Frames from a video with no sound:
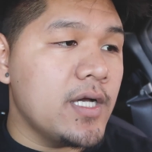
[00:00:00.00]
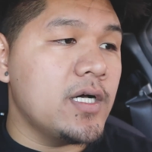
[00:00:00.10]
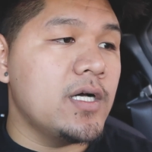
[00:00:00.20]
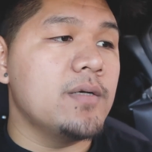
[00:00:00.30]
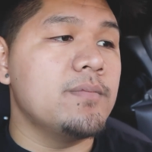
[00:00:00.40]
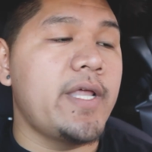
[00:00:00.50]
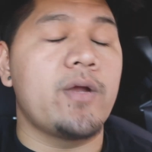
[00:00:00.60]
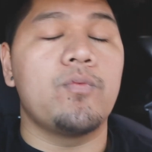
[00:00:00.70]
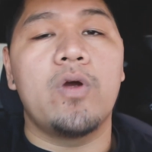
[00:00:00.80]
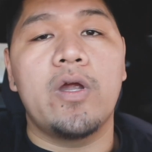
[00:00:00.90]

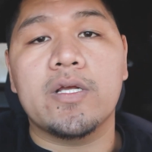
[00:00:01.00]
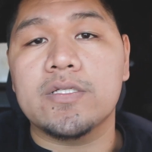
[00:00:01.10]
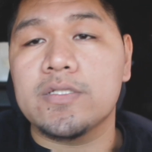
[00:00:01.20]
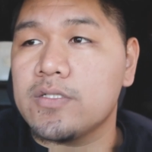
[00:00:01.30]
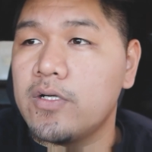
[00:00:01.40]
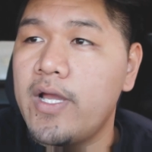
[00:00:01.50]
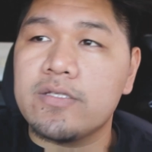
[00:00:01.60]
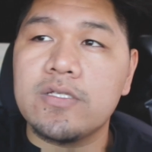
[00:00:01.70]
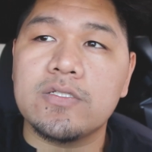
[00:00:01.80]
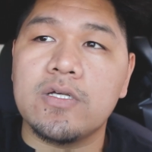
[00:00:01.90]
like Works or
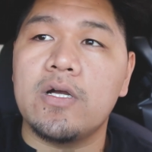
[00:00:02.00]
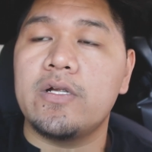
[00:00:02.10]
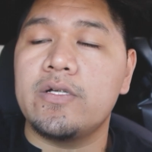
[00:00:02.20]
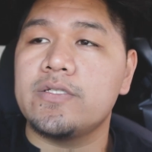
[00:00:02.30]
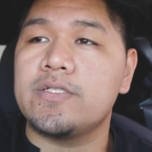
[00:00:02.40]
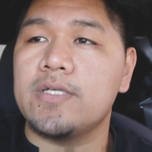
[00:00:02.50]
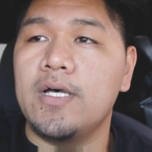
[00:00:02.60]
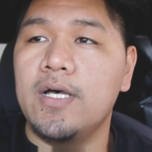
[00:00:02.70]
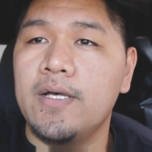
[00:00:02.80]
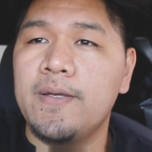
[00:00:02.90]

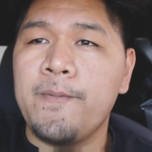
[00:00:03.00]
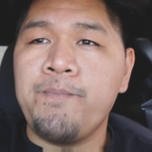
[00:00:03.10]
SSRs.